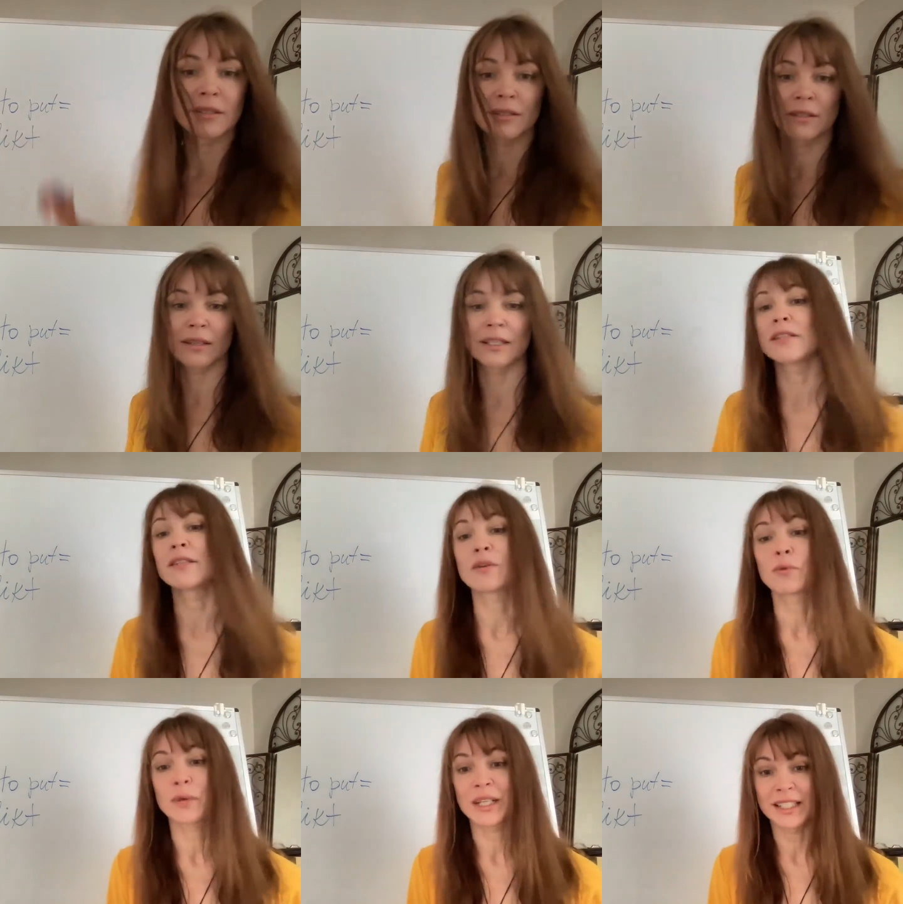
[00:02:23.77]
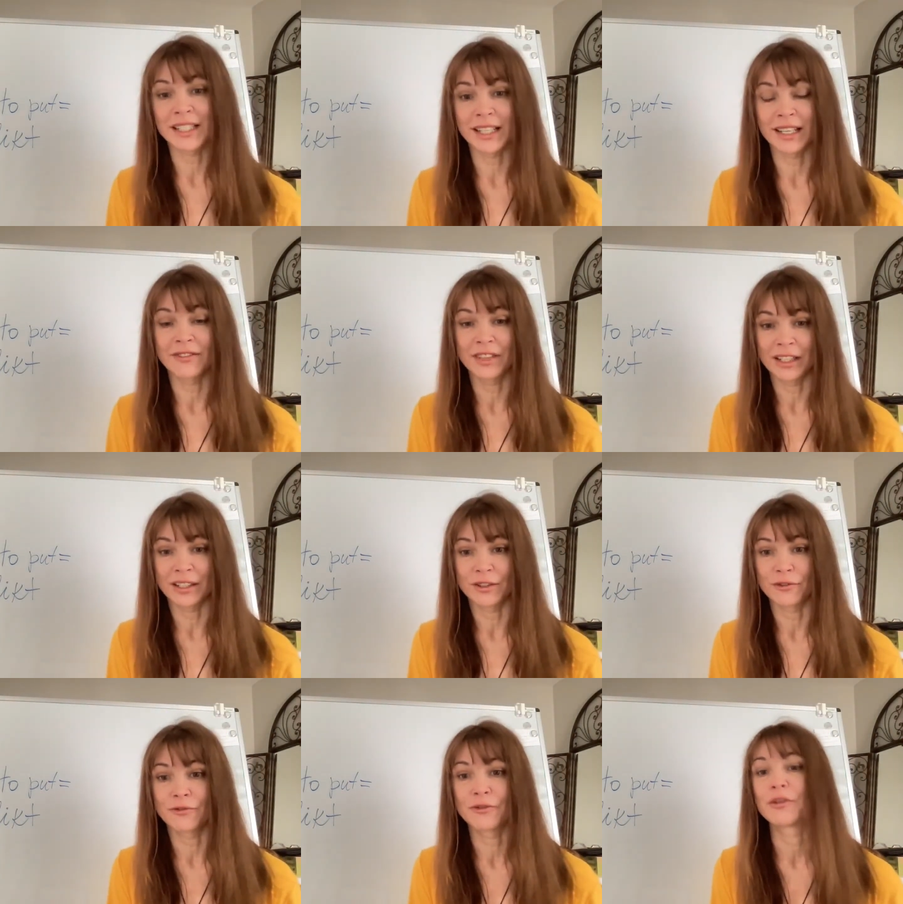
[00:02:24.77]
is this is the word's
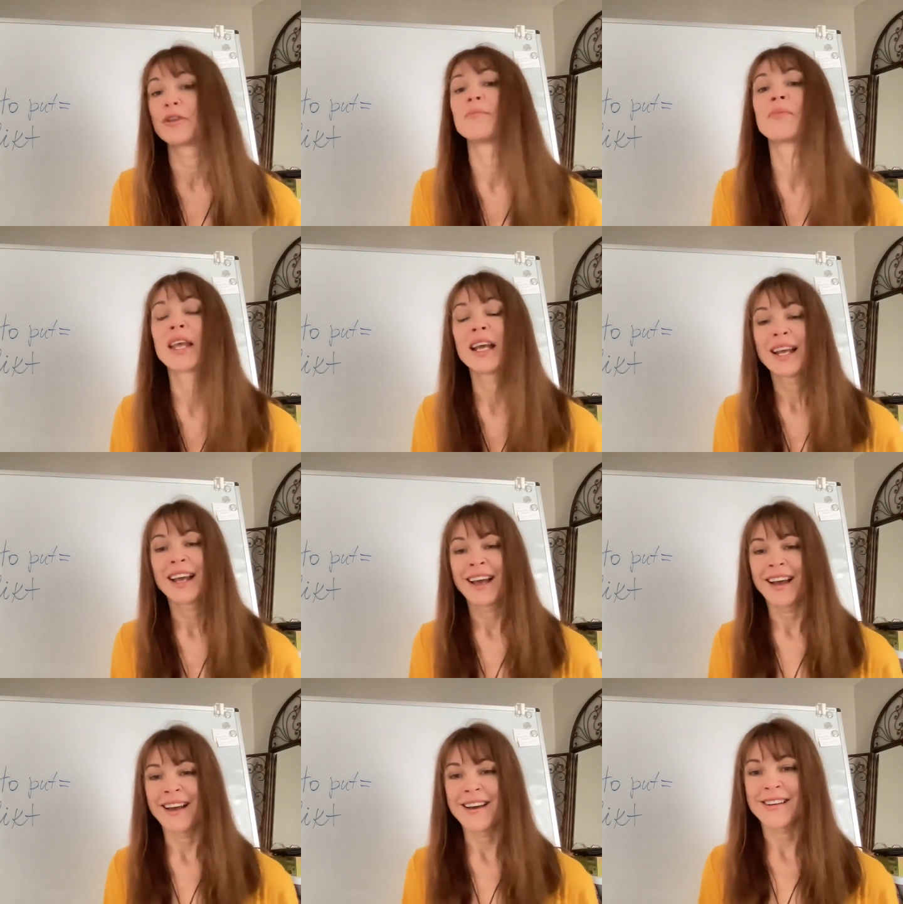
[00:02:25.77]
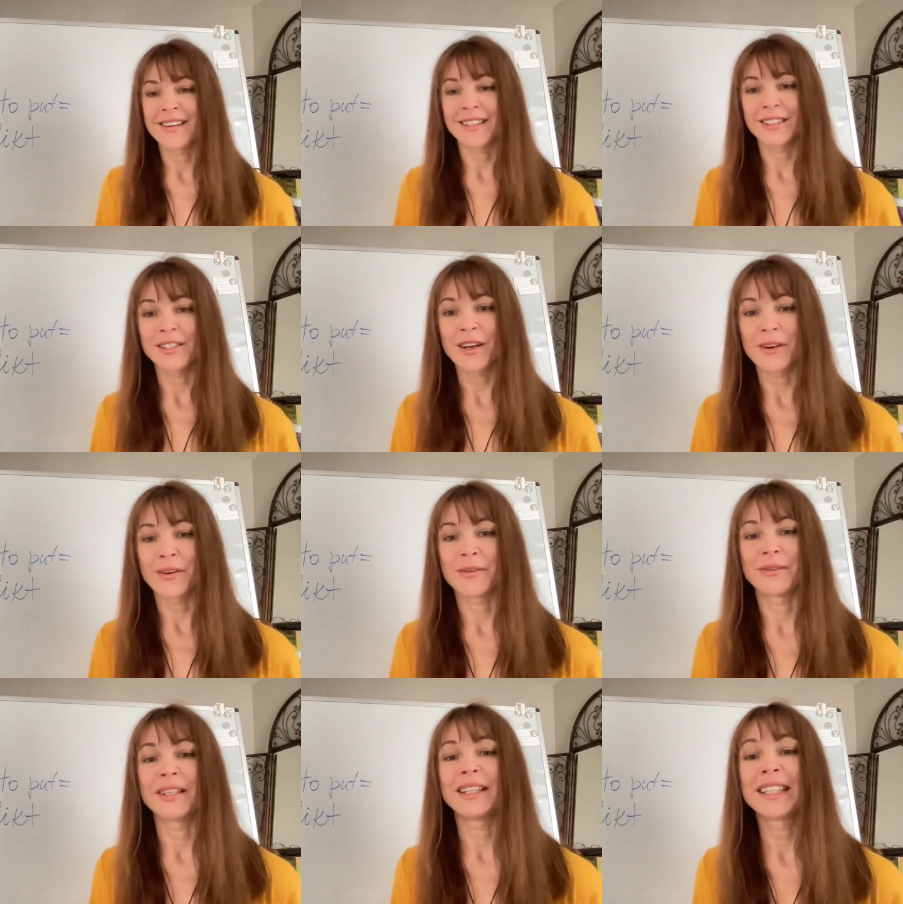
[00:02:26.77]
infinitive form. Uh,
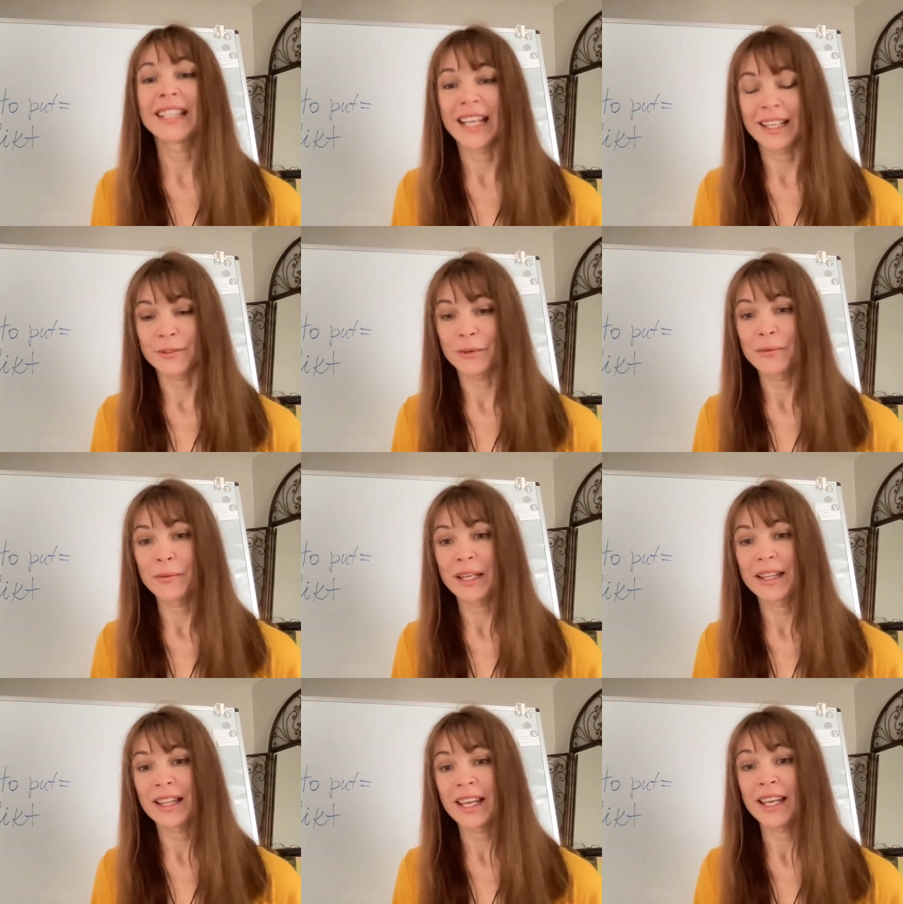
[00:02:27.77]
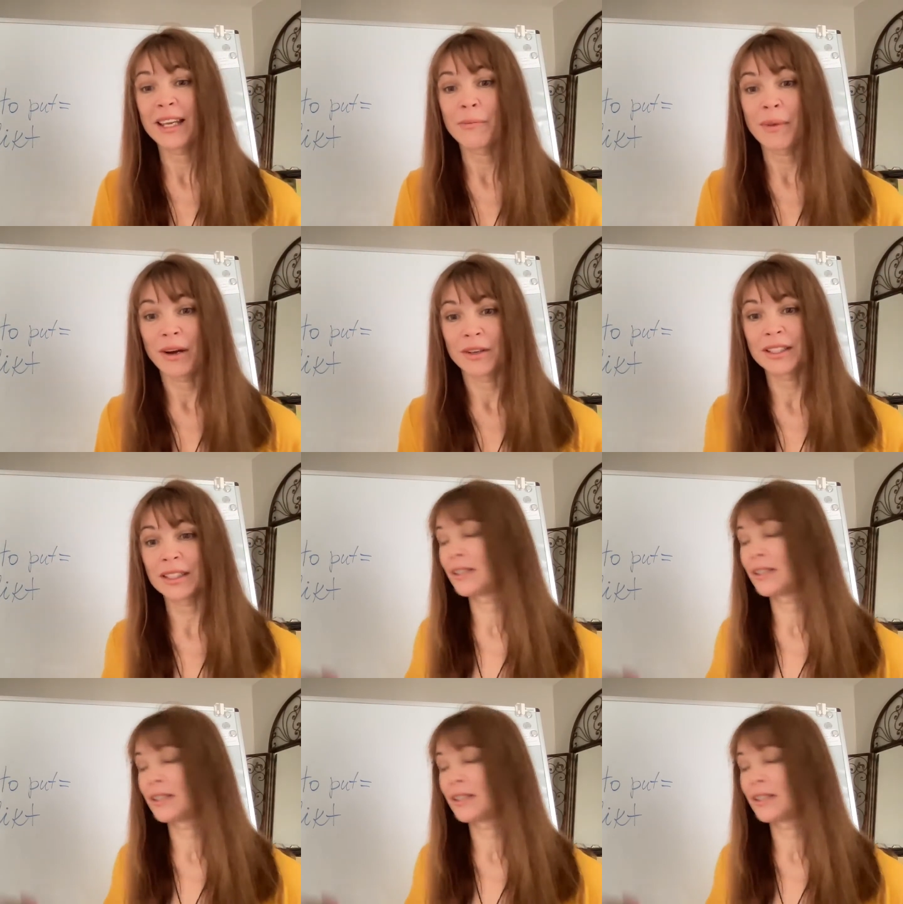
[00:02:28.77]
so likt, when we think about